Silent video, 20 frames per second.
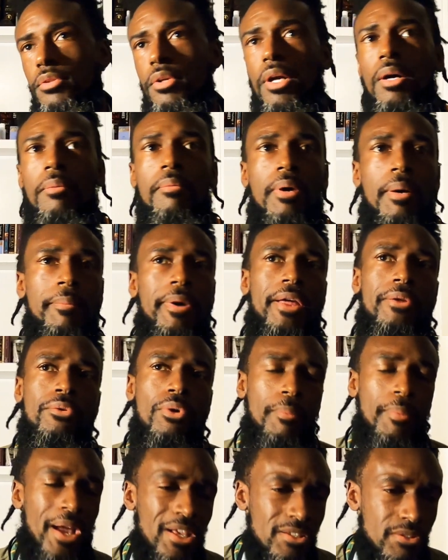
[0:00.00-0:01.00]
know
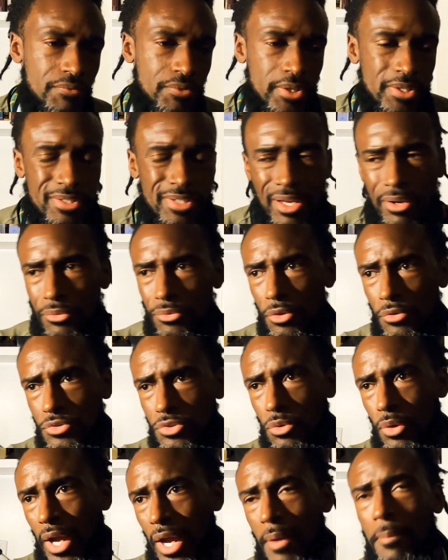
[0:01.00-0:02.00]
I'm asking for this. I don't know if
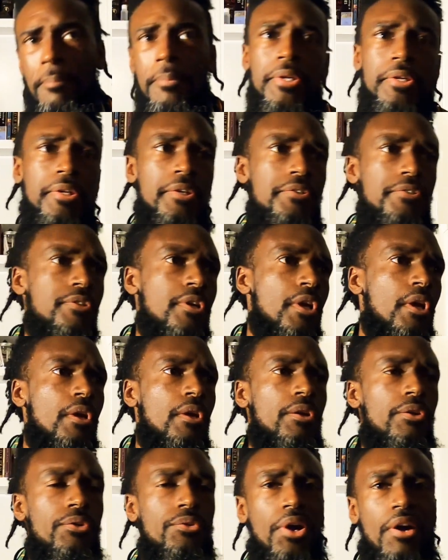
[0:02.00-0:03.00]
it's going to happen because,
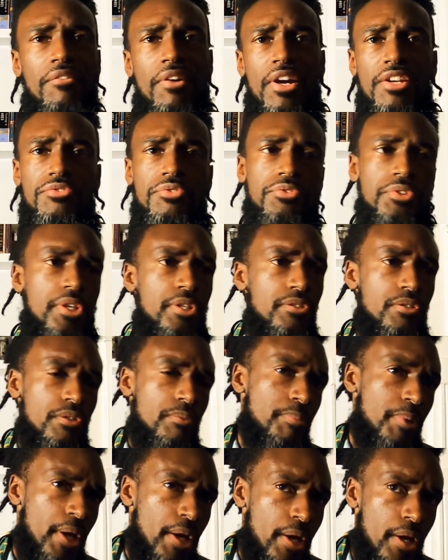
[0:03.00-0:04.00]
I've asked for things in
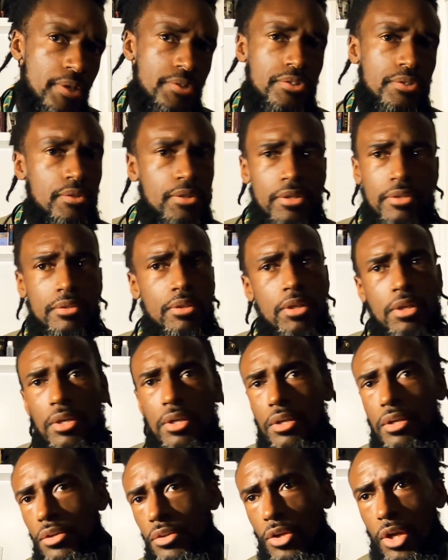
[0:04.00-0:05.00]
the past and,
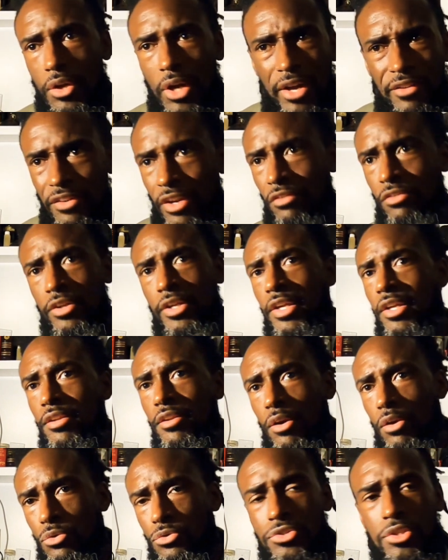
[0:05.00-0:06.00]
I never
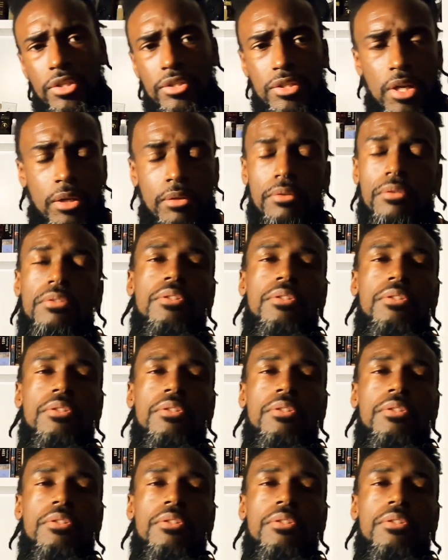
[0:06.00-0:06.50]
get those things.